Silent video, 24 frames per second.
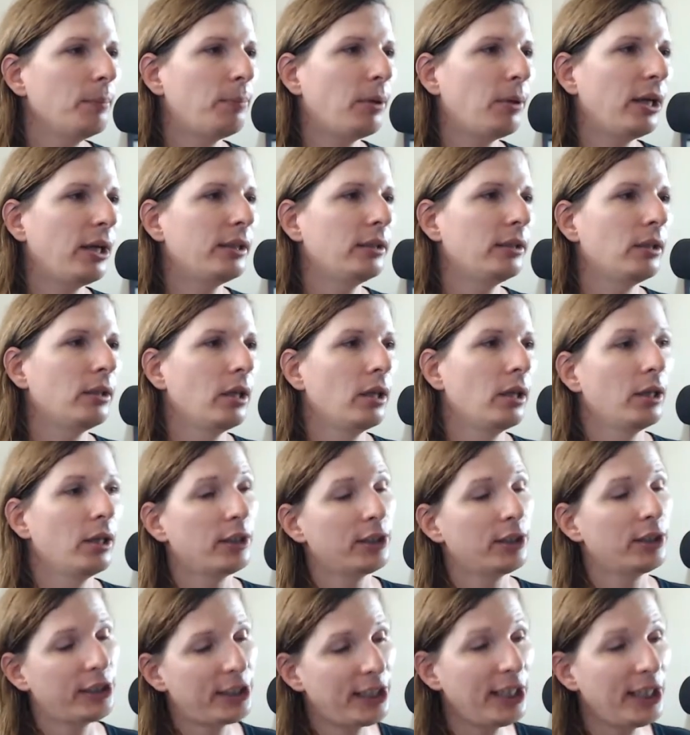But
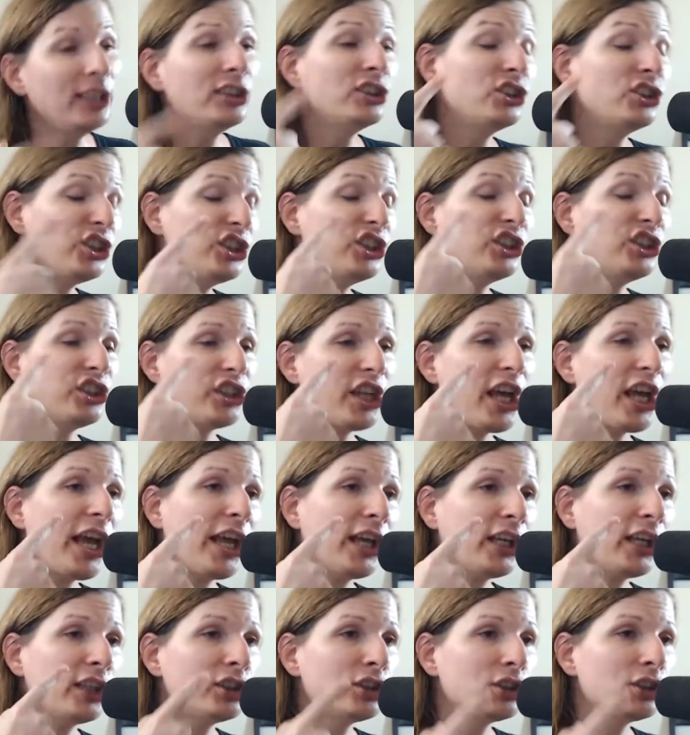kids these
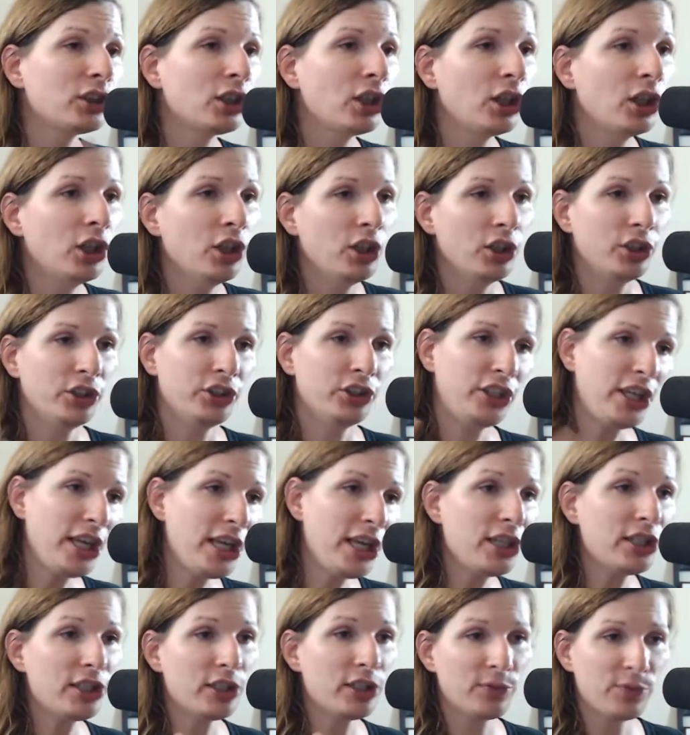days,
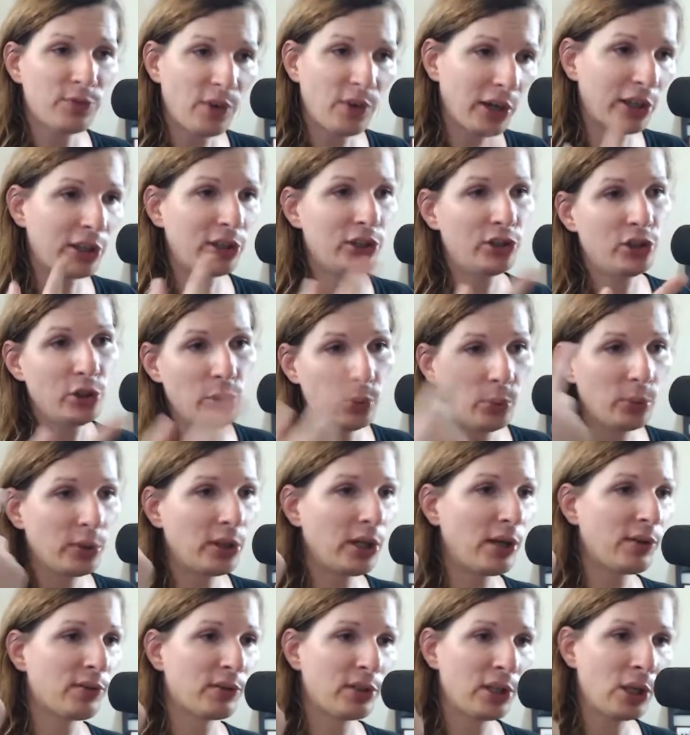they can fucking do
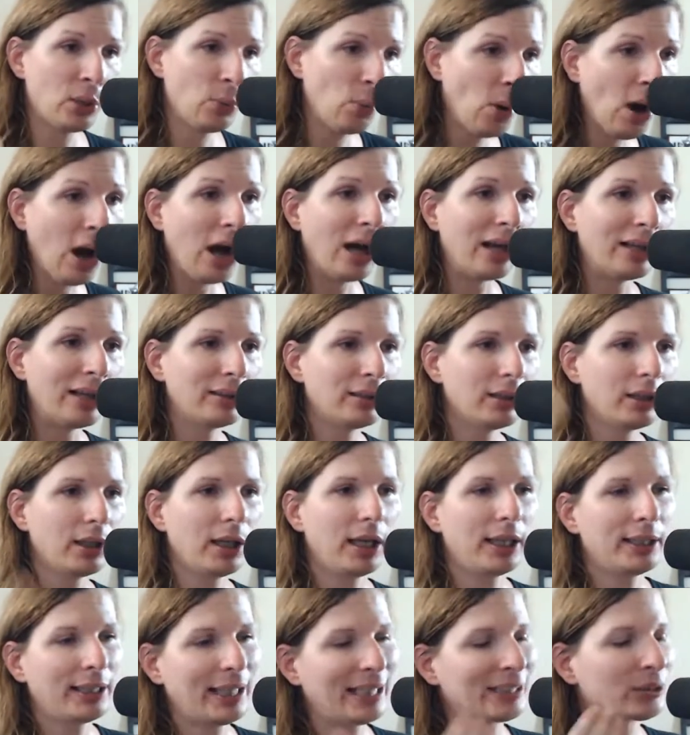whatever they want.
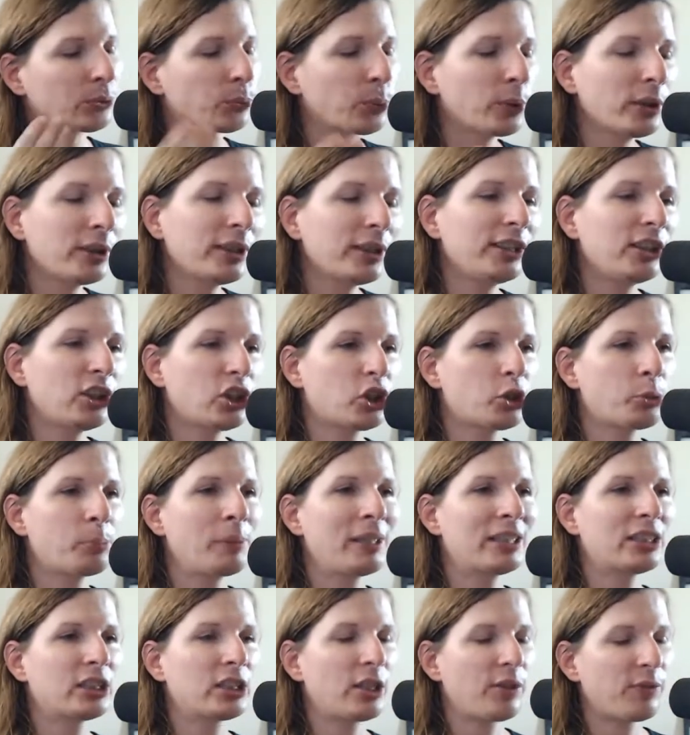And that's really
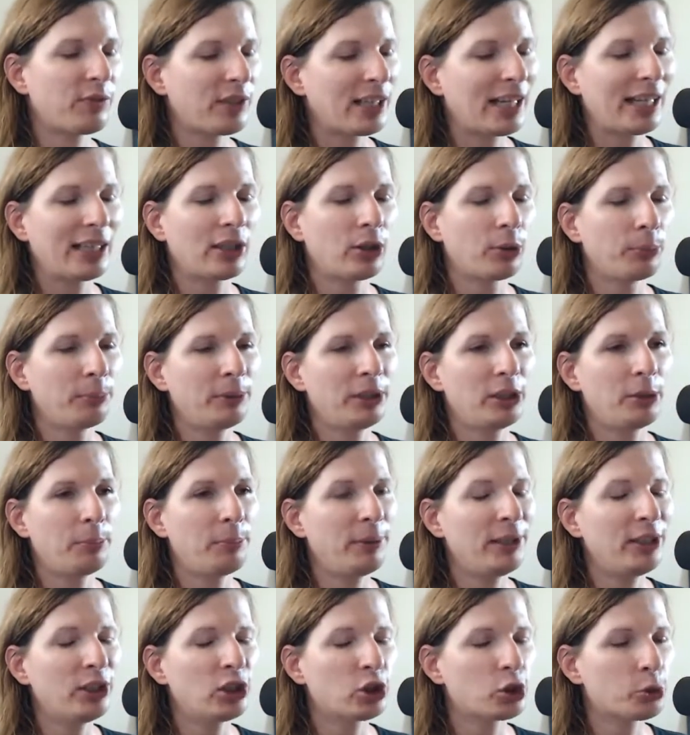dismissive. And I don't mean to
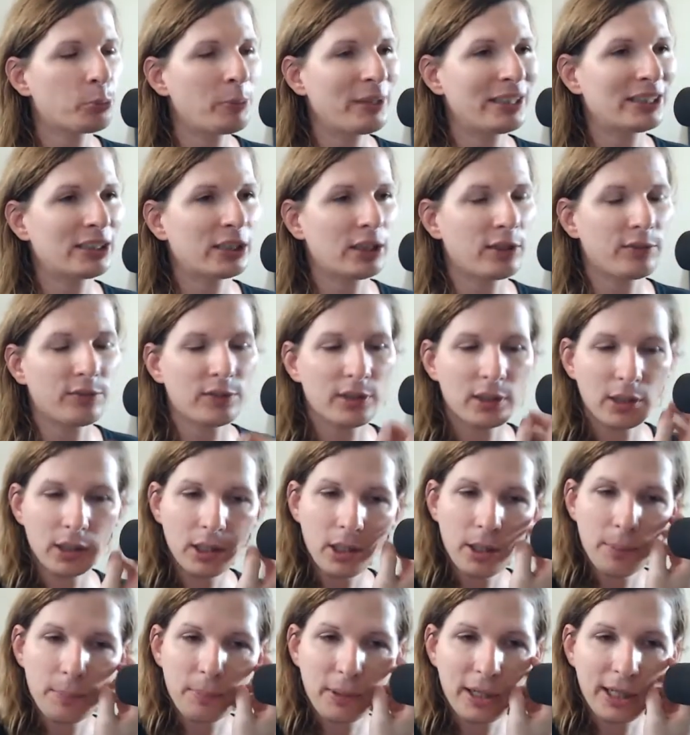be dismissive,
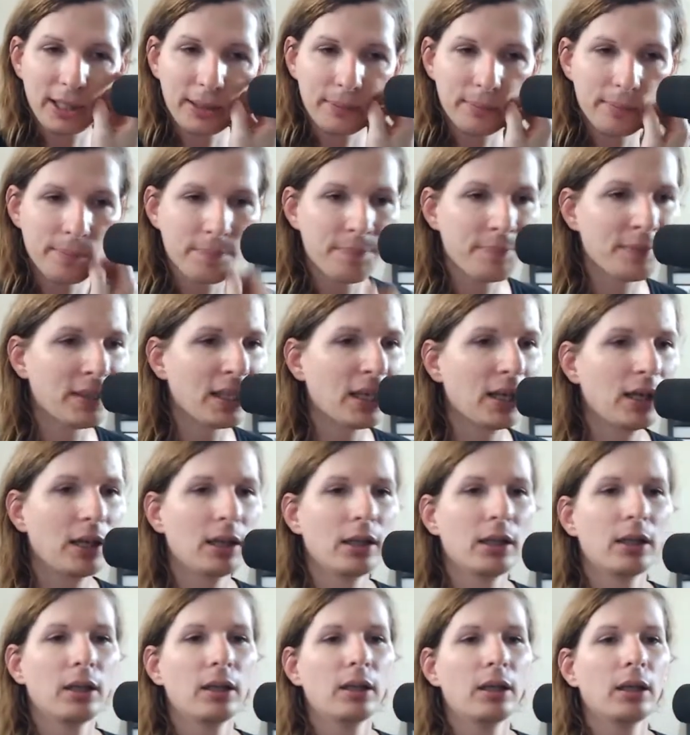
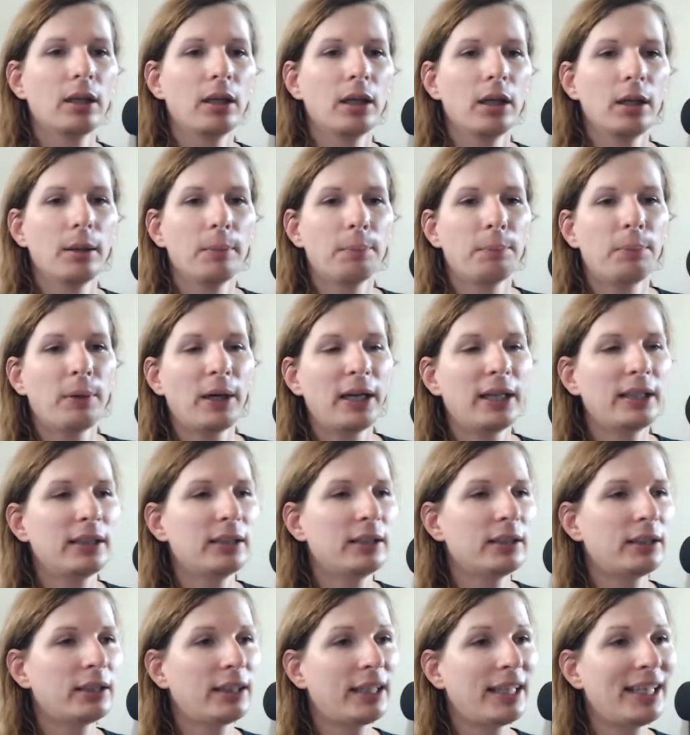but
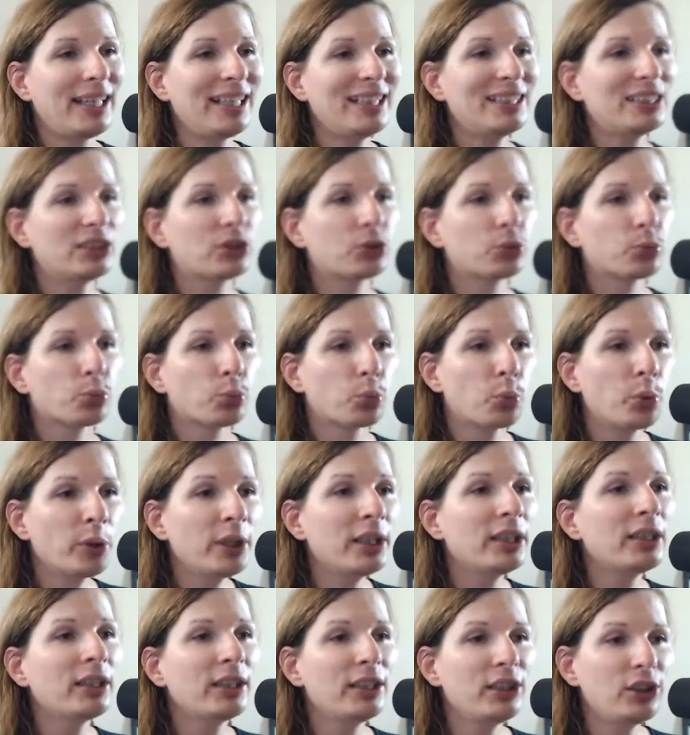kids
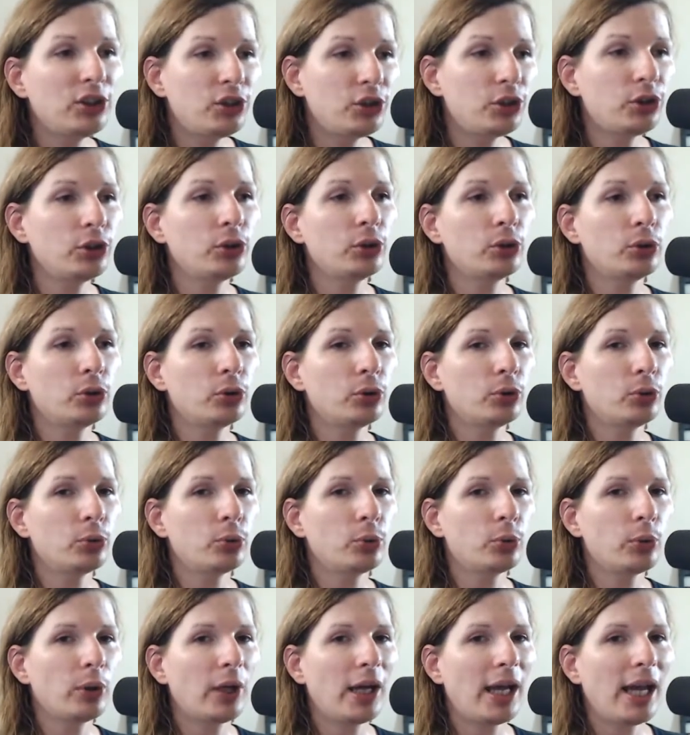really
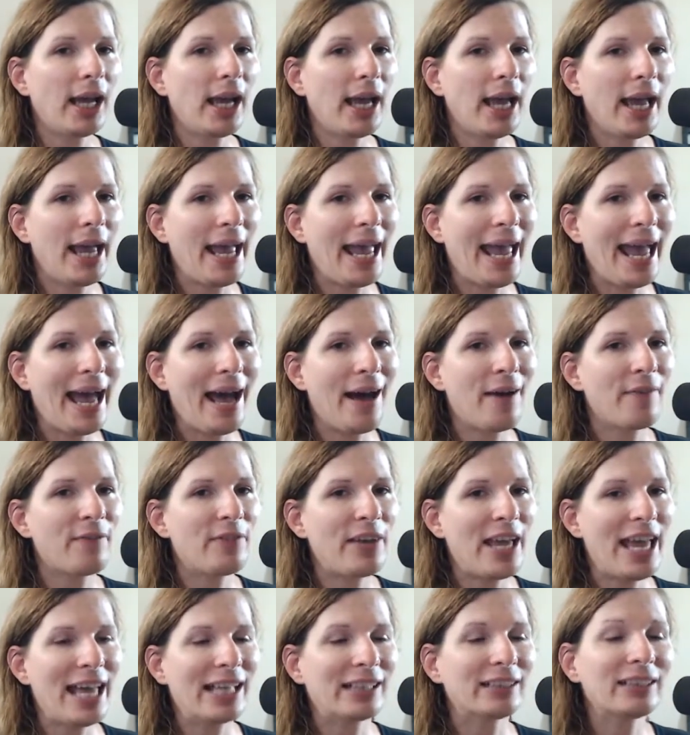do have
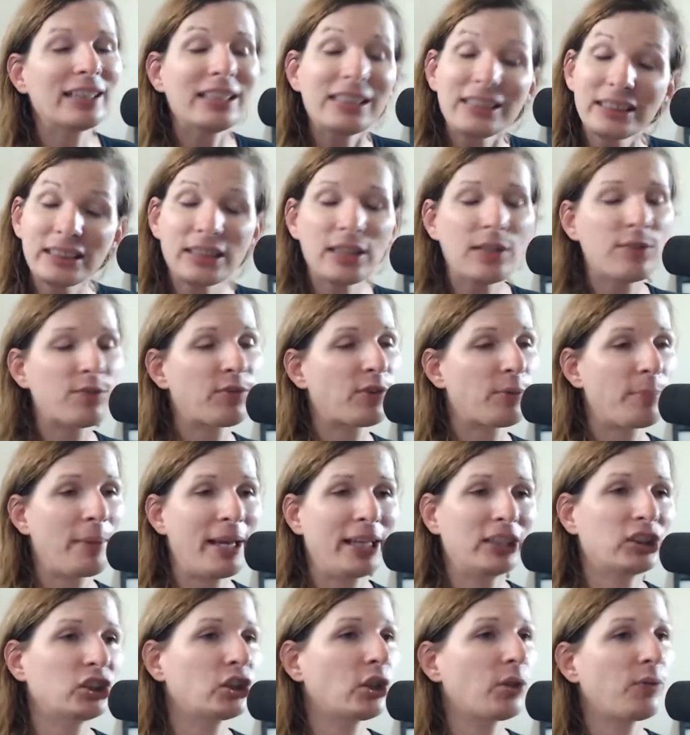at least the
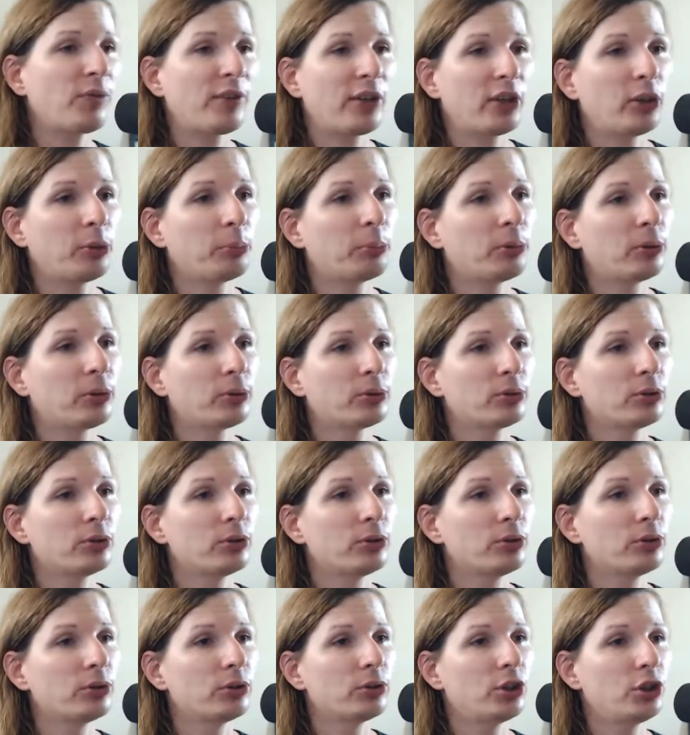information available
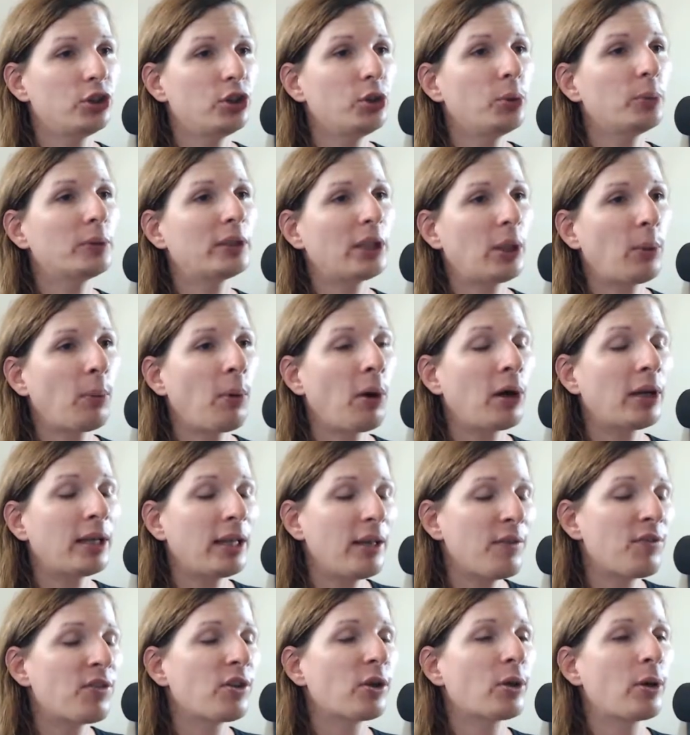to do what they want
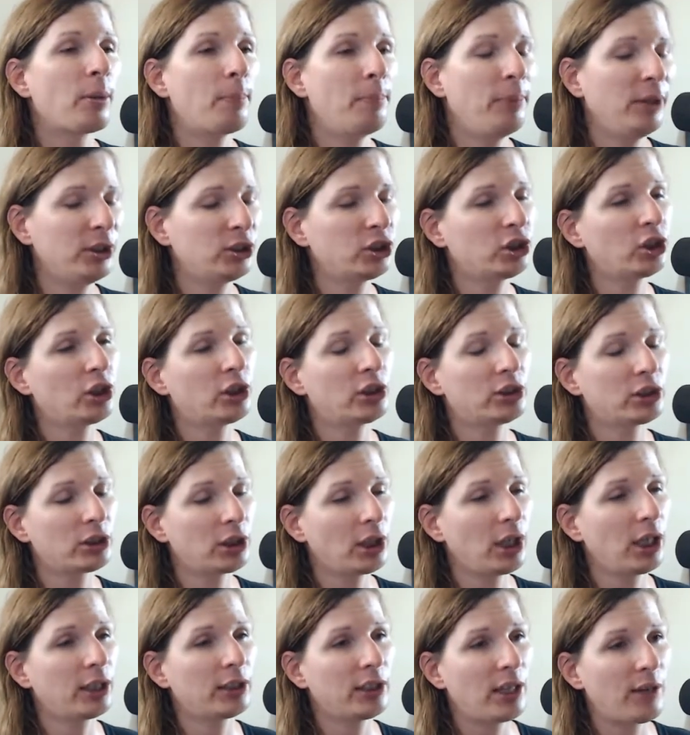if they're ambitious
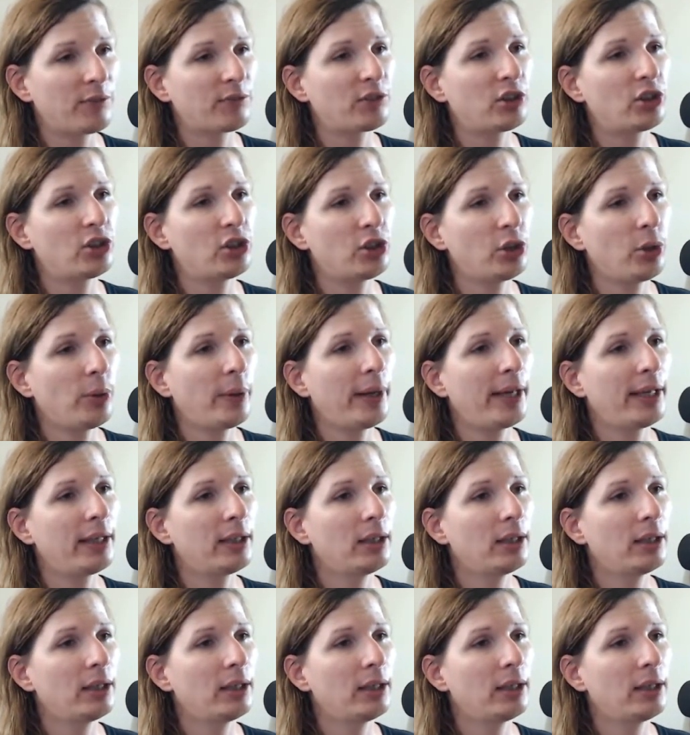enough to do it.